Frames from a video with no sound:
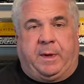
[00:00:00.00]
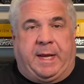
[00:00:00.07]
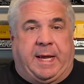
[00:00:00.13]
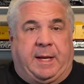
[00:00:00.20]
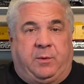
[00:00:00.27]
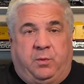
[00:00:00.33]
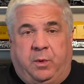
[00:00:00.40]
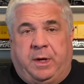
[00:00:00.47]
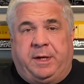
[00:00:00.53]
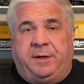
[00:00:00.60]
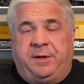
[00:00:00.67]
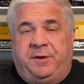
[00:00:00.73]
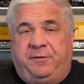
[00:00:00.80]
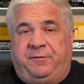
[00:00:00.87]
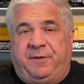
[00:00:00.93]
and one
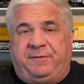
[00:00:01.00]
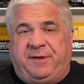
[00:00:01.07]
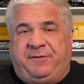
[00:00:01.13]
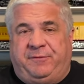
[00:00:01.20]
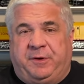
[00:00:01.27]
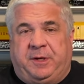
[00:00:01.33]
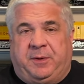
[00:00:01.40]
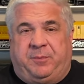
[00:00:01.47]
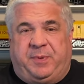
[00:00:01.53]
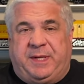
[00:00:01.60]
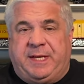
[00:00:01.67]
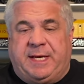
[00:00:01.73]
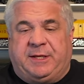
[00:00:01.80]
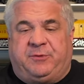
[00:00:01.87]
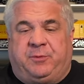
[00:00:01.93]
fifty-foot
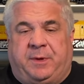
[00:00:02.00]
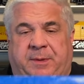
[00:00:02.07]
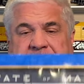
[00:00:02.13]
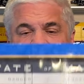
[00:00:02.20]
P S one